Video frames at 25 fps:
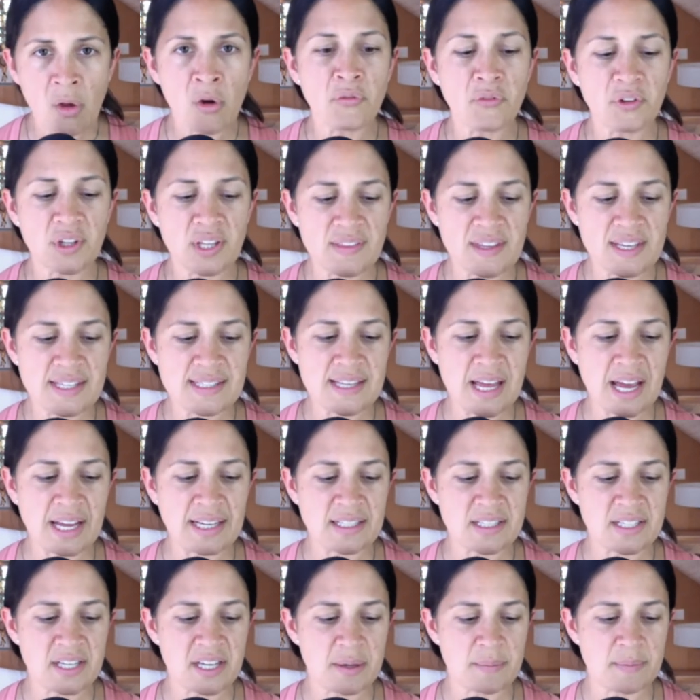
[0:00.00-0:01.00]
Hopefully, these
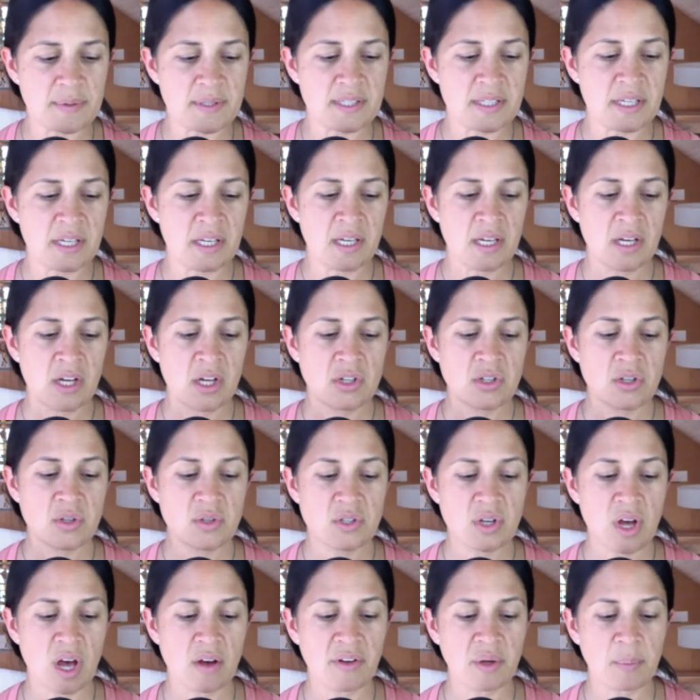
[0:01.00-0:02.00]
nine tips
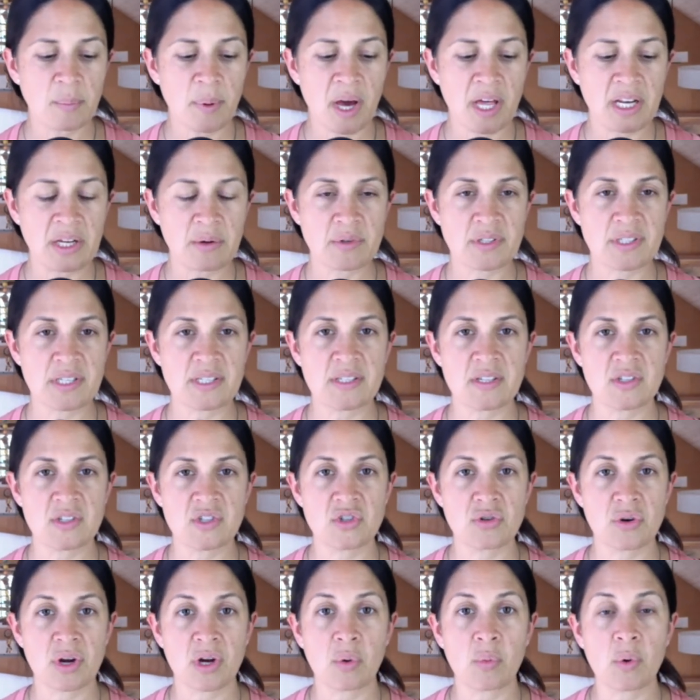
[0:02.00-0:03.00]
to solving potty
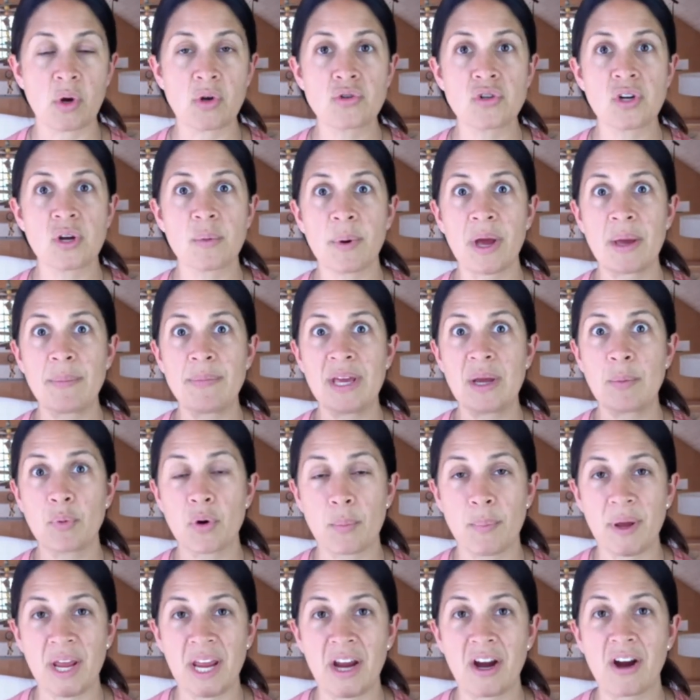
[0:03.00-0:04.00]
resistance during a road trip by being
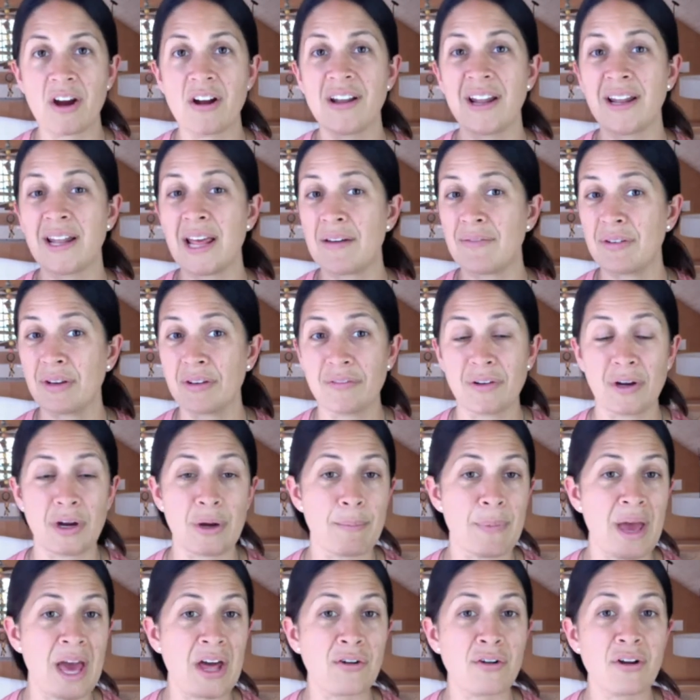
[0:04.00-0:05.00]
prepared and having a
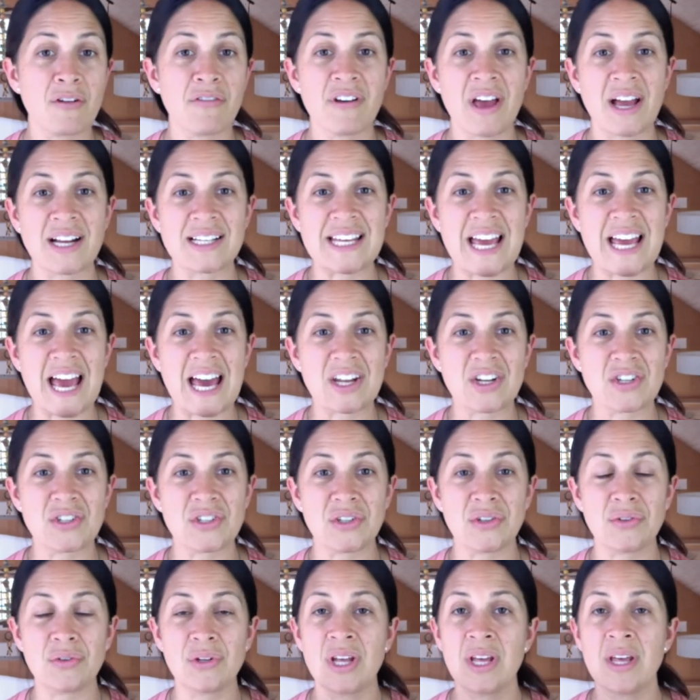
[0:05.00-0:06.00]
very matter of fact
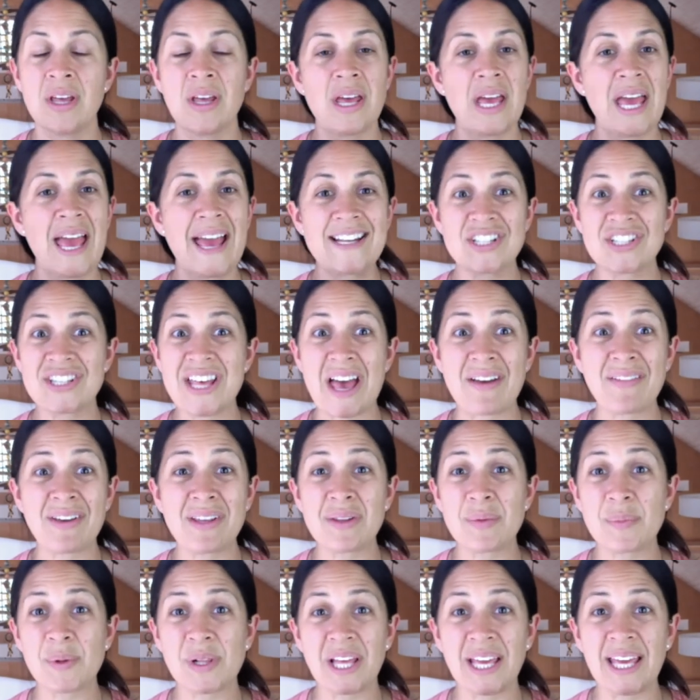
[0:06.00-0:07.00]
attitude and just
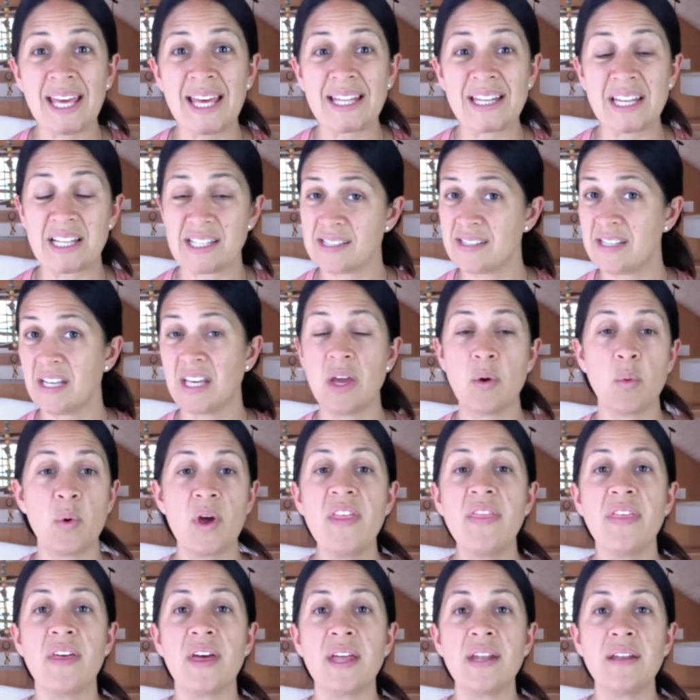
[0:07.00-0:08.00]
having the plan and sticking
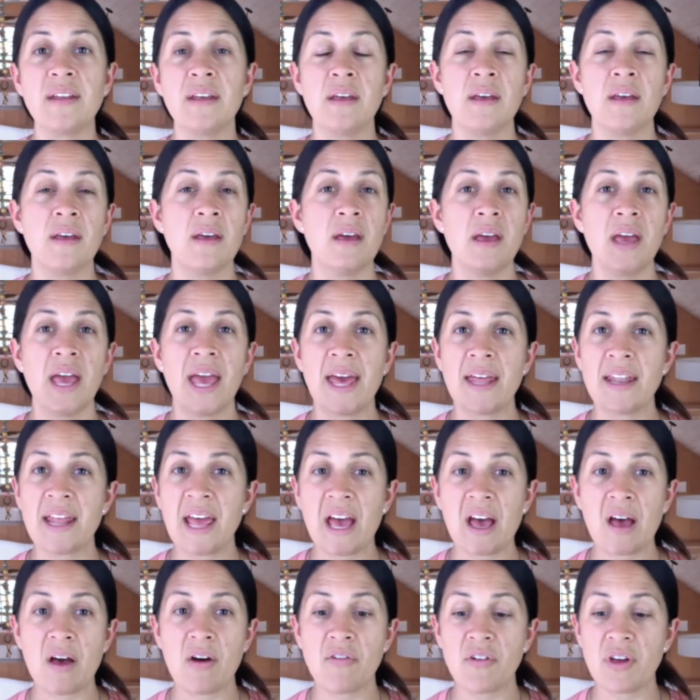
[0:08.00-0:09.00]
with it. And
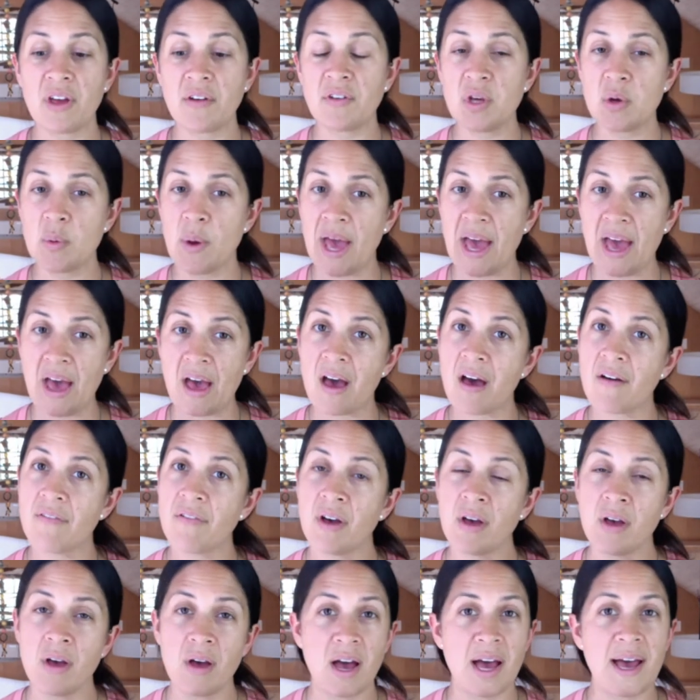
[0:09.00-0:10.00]
have, if you
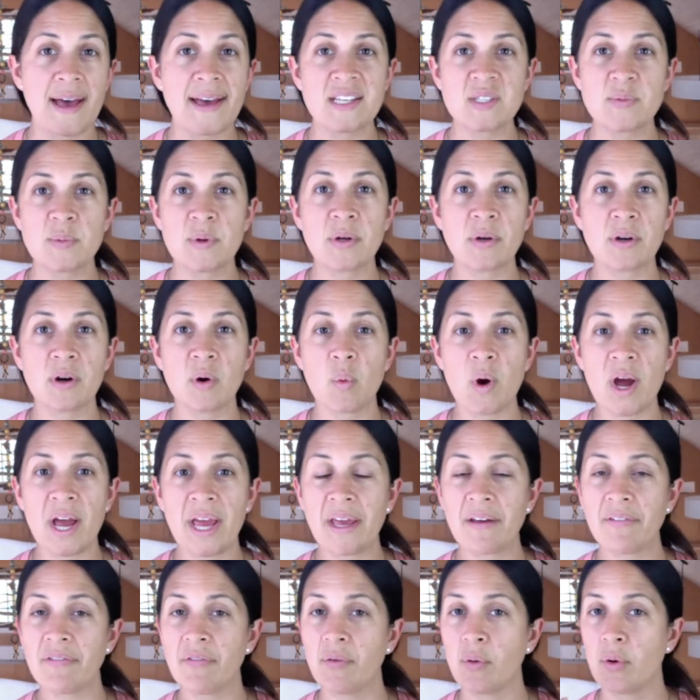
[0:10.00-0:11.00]
have a husband or a
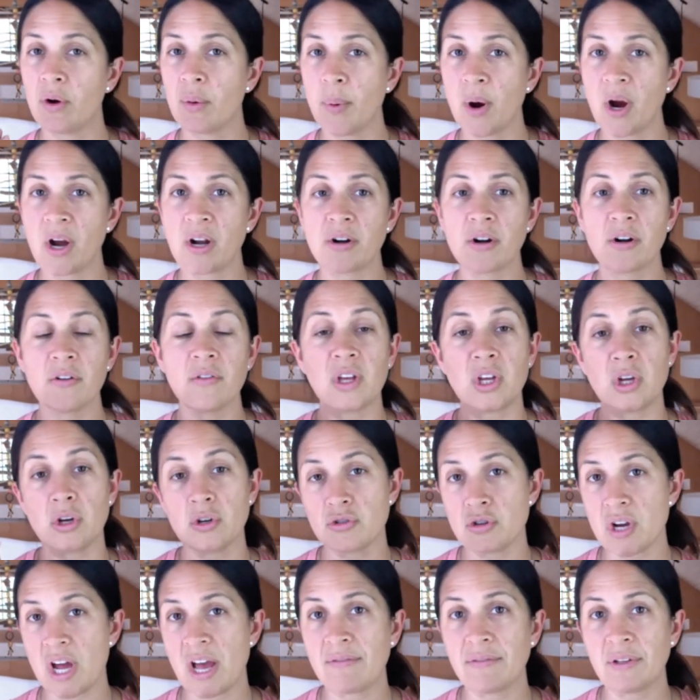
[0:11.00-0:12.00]
wife or a partner that
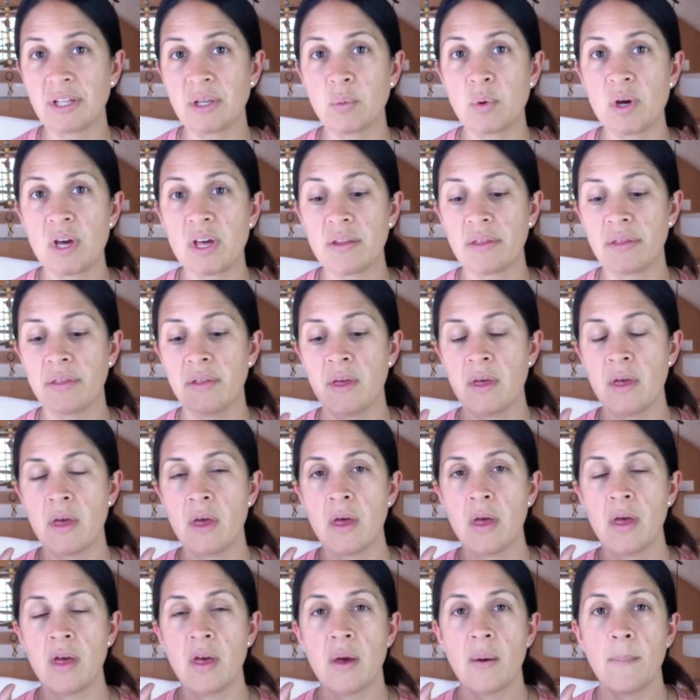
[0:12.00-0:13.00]
you're traveling with,
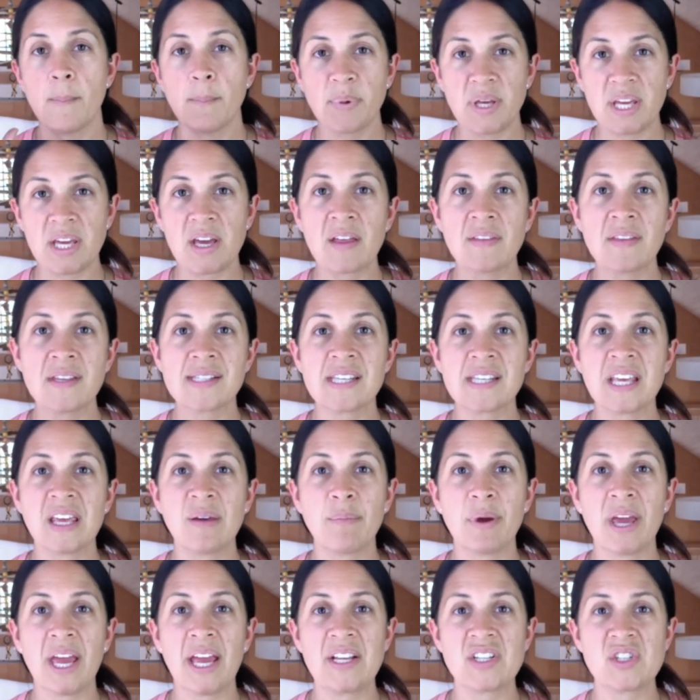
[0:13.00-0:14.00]
be on the
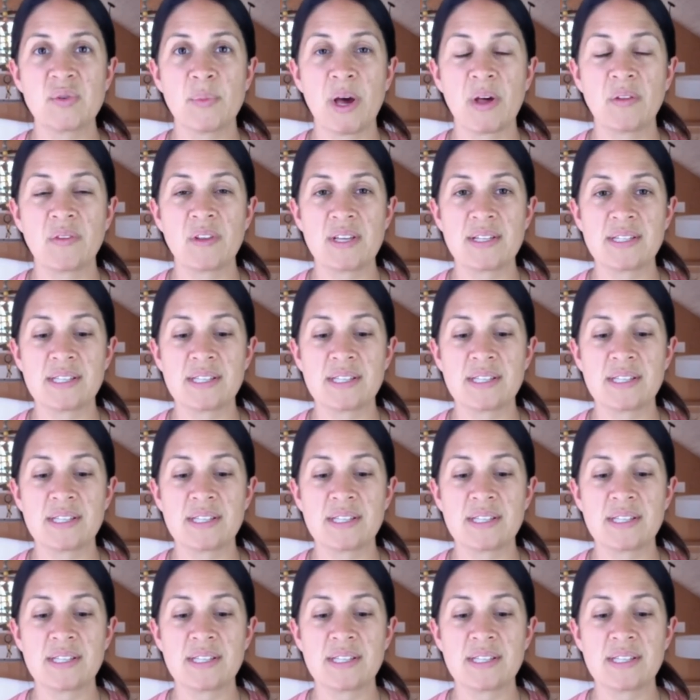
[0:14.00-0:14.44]
same page about